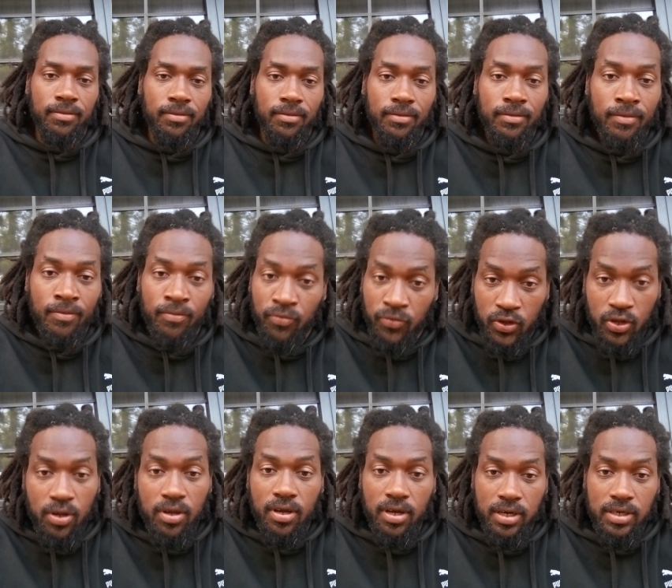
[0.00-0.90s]
Do
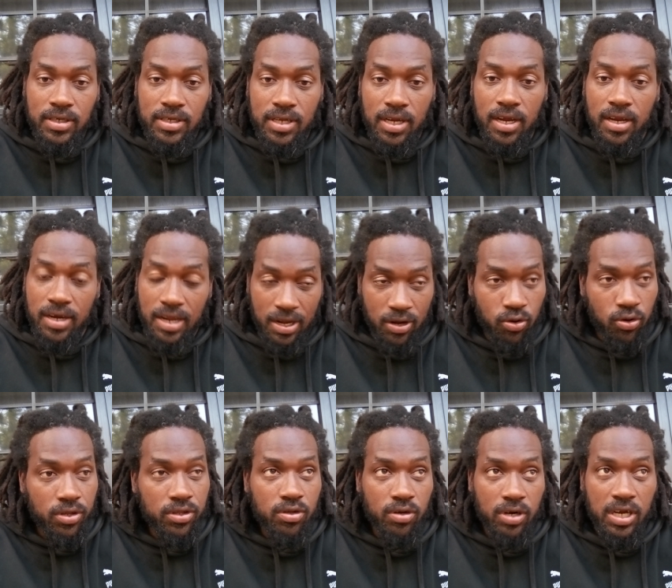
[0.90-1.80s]
you understand? They're
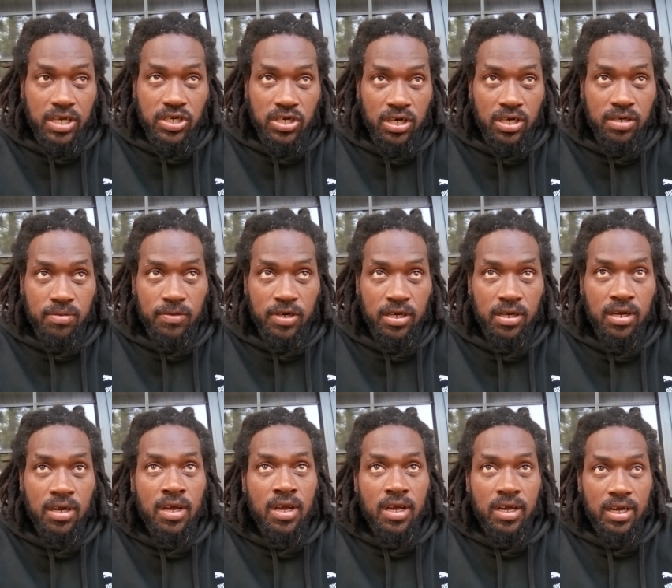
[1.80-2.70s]
going through their judgment.
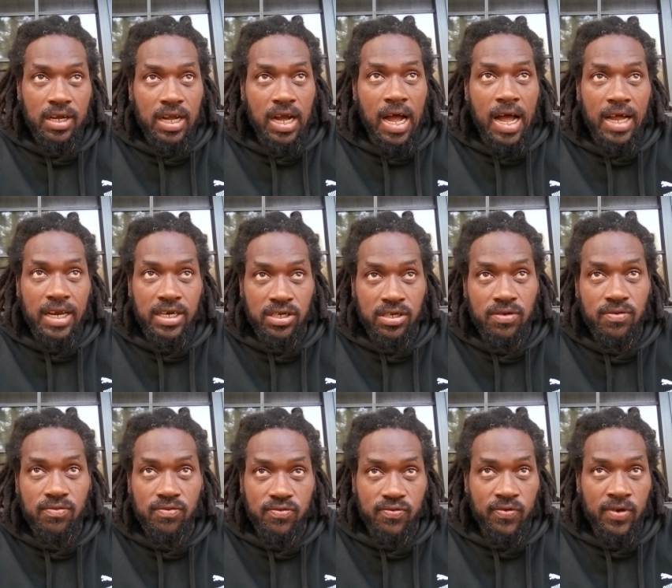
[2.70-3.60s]
God
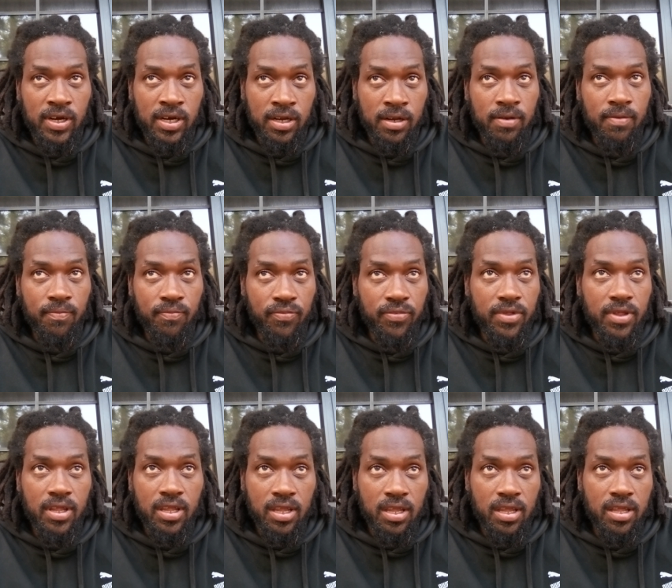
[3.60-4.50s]
is trying to
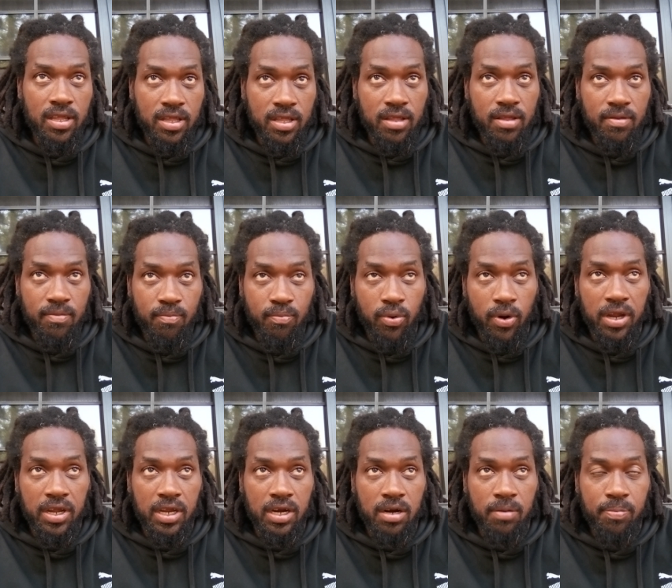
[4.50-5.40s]

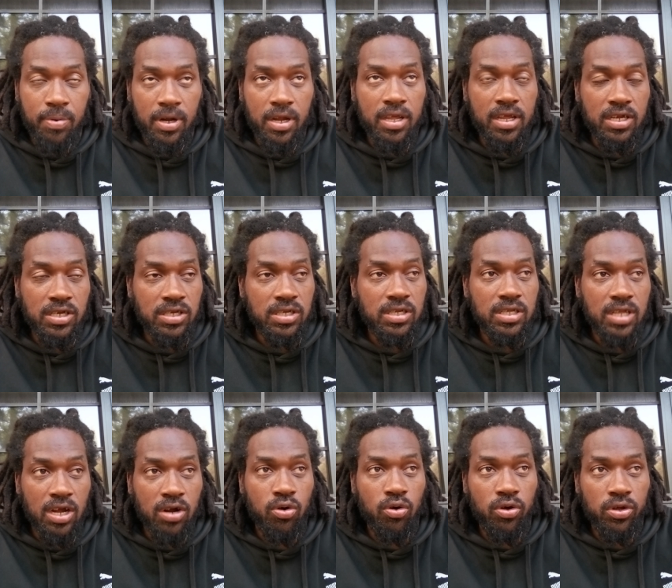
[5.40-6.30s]
bring it upon. He's
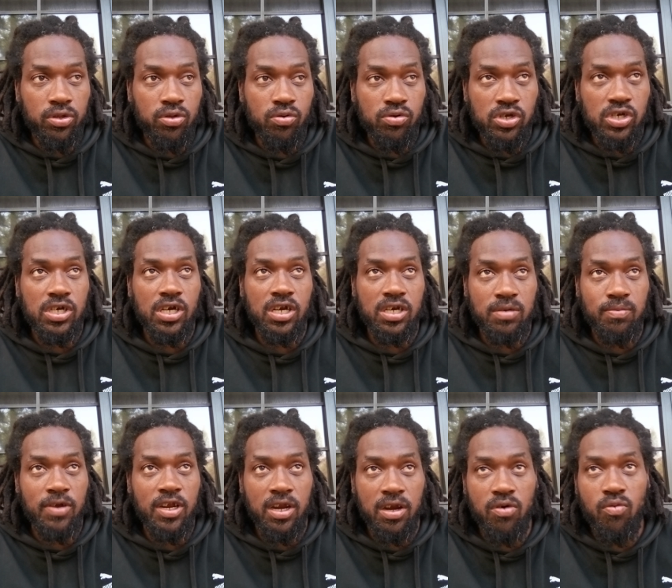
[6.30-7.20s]
they're going through
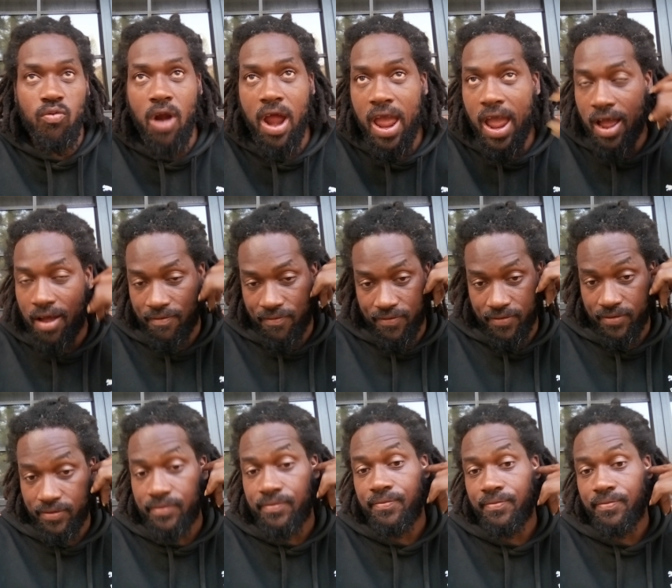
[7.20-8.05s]
judgment and wrath.